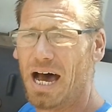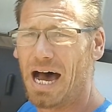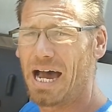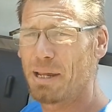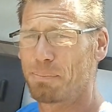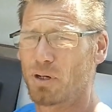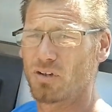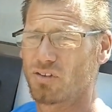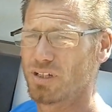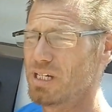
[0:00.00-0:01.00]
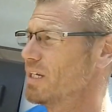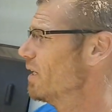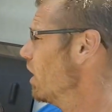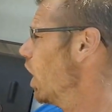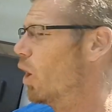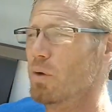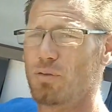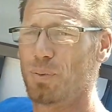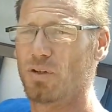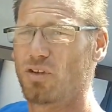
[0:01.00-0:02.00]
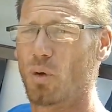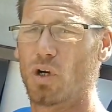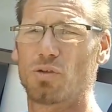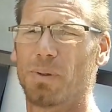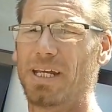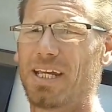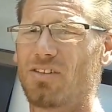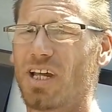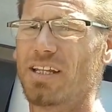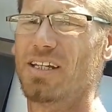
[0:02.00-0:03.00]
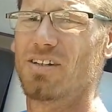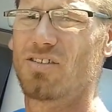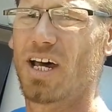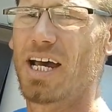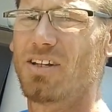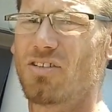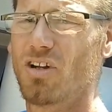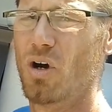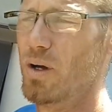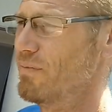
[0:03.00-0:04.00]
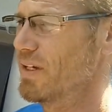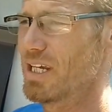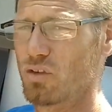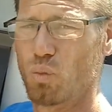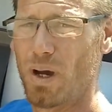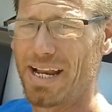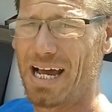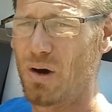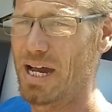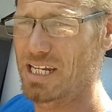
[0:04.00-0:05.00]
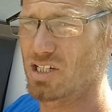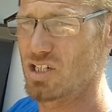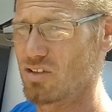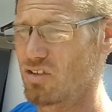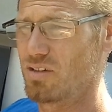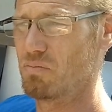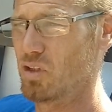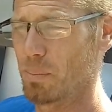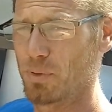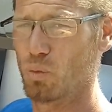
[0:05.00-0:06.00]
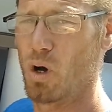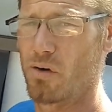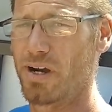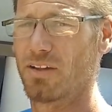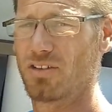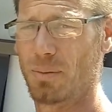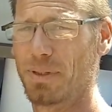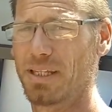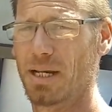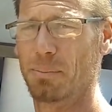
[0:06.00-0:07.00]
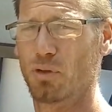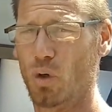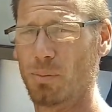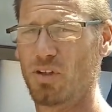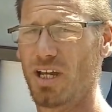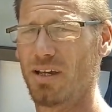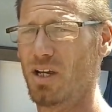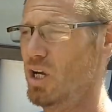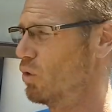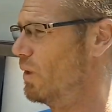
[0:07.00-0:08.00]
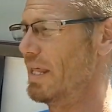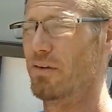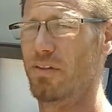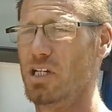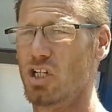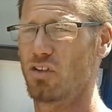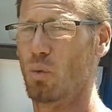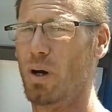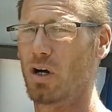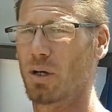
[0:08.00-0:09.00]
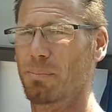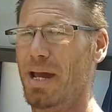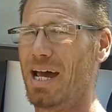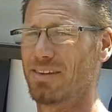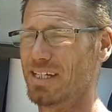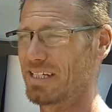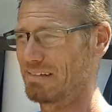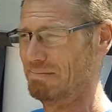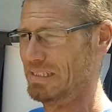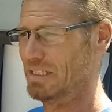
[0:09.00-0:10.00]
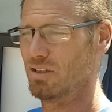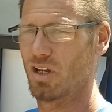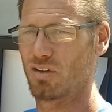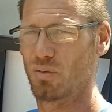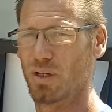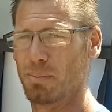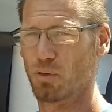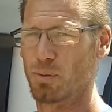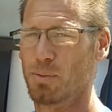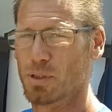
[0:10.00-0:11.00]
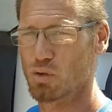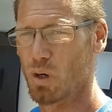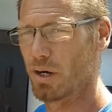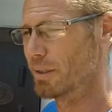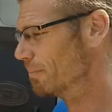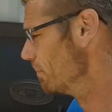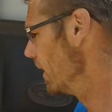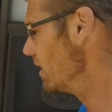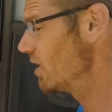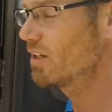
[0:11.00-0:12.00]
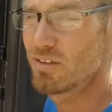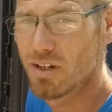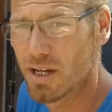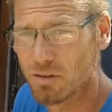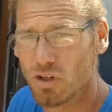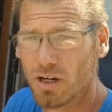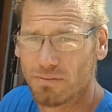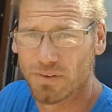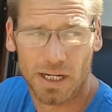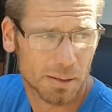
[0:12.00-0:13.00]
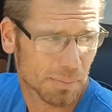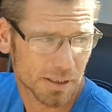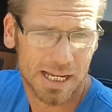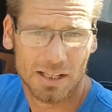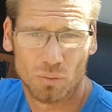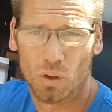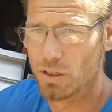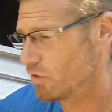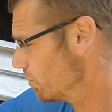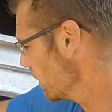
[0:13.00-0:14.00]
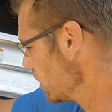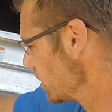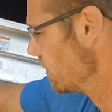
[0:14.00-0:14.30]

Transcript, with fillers: I personally always put storage blankets on the inside so if it gets wet out, I can just dump the water on something that absorbs it rather than just a welcome mat that doesn't really absorb too much water. It takes the dirt fine, but not the water too much.